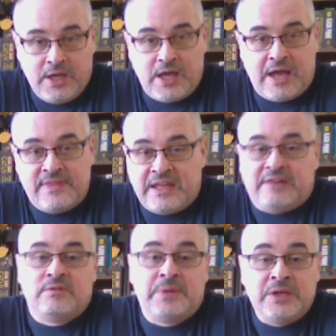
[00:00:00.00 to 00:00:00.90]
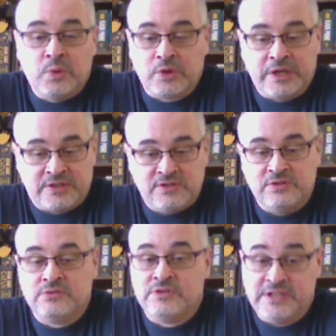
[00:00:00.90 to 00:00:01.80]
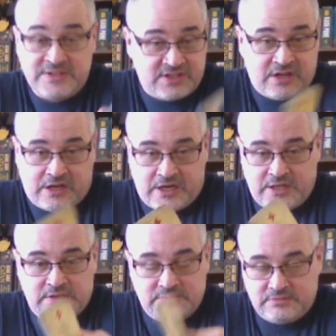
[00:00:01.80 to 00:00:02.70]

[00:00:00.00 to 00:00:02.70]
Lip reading: And then everybody will get to discard